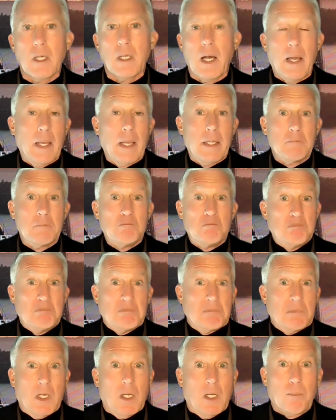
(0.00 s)
I
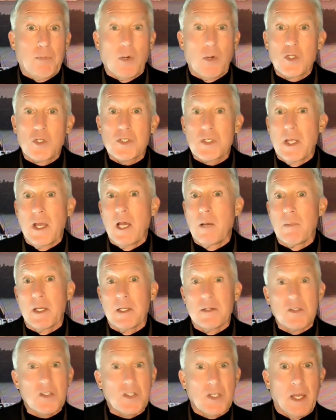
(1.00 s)
approached them and